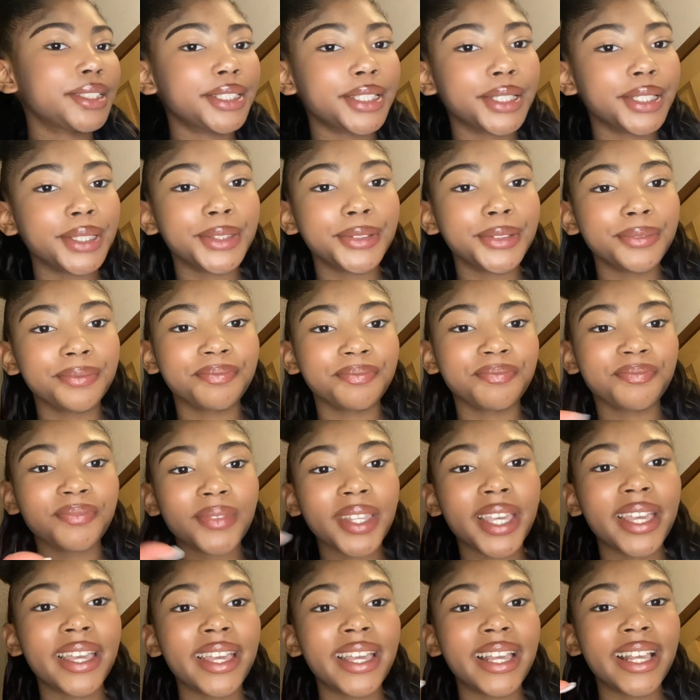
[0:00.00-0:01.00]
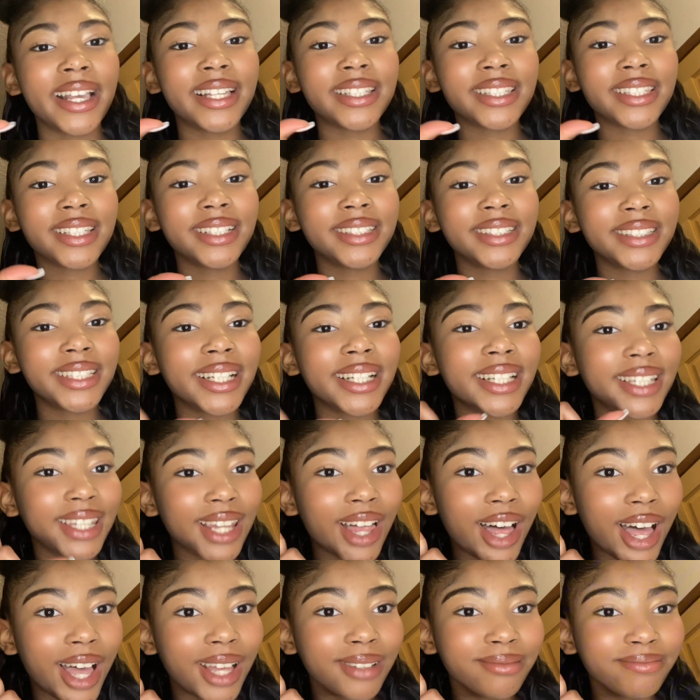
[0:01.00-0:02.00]
So. It's gonna take a
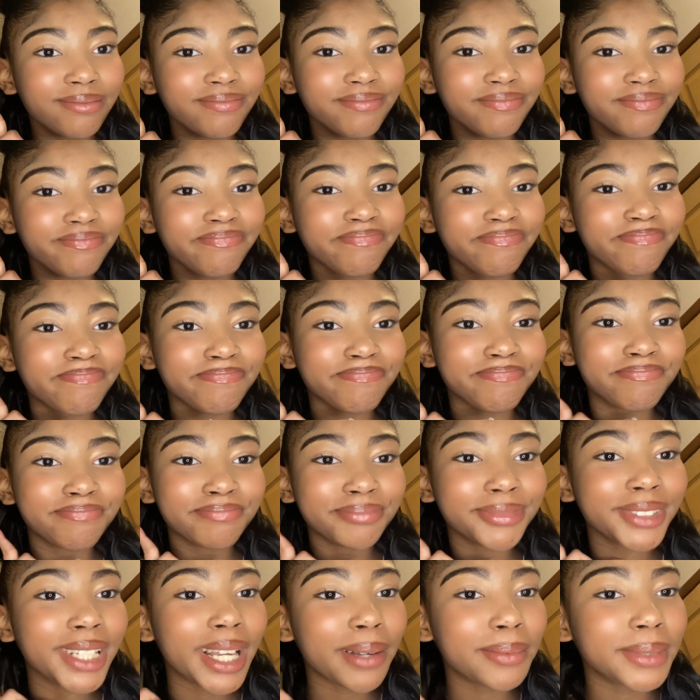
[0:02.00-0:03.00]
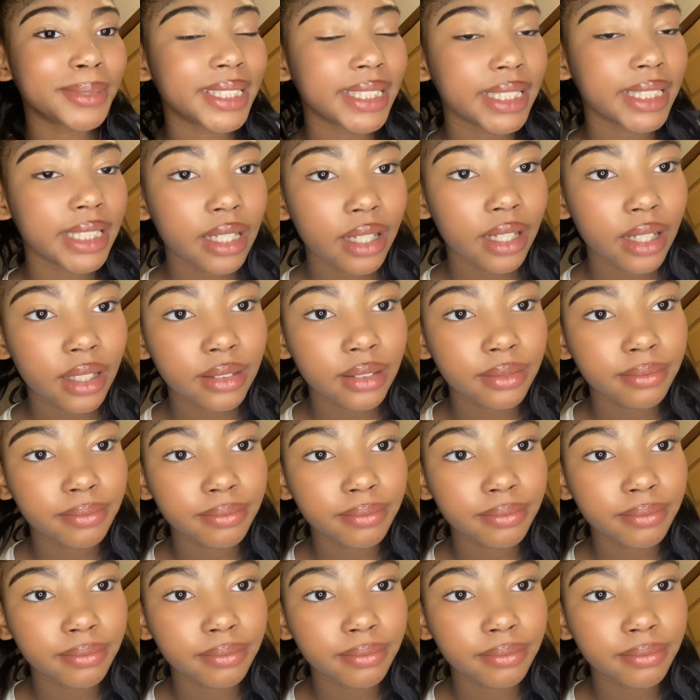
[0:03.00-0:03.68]
lot. I'ma see y'all.